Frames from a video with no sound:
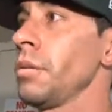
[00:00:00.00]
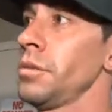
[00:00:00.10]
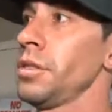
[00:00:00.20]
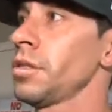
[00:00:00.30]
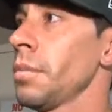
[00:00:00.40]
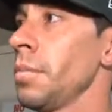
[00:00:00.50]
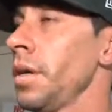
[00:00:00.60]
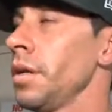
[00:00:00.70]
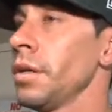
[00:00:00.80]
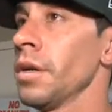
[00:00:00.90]
Just
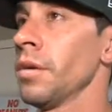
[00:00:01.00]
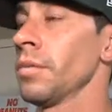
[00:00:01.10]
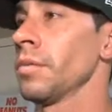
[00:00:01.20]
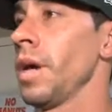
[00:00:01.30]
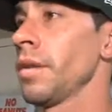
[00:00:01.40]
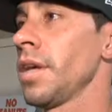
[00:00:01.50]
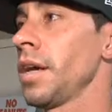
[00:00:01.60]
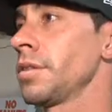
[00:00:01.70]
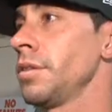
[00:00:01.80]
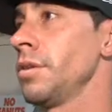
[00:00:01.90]
compete. You know, we have to
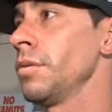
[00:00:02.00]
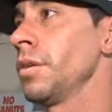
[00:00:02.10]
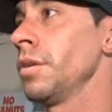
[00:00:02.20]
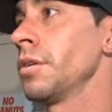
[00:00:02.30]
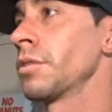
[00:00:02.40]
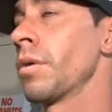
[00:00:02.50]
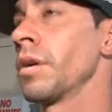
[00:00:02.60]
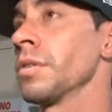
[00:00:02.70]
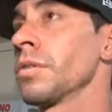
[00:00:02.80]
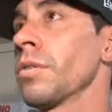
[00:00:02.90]
execute when there's
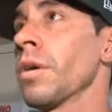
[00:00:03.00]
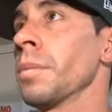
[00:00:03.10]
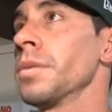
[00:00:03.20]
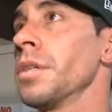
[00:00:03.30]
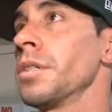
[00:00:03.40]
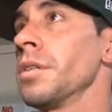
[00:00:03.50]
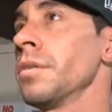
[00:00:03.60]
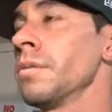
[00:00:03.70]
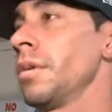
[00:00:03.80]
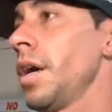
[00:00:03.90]
runners in scoring
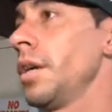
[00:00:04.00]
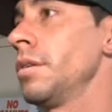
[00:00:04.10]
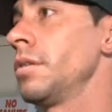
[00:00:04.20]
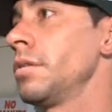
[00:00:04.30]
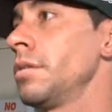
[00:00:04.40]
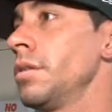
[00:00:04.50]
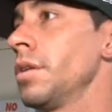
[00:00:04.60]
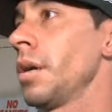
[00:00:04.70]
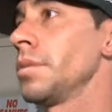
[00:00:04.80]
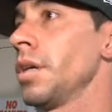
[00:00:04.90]
position. We had two
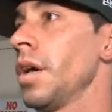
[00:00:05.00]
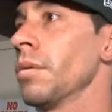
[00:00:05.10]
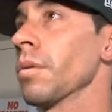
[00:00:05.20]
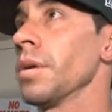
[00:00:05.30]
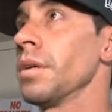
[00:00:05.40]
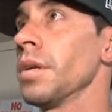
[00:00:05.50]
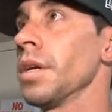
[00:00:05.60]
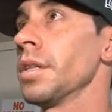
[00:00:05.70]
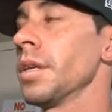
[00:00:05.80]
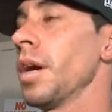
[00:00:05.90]
times today where we
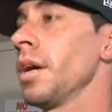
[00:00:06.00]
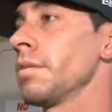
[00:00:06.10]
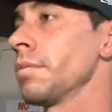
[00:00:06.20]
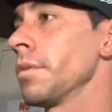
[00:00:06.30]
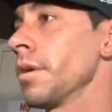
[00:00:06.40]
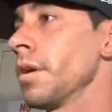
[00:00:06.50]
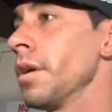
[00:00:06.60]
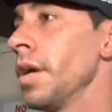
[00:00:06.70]
couldn't get the guy in from third.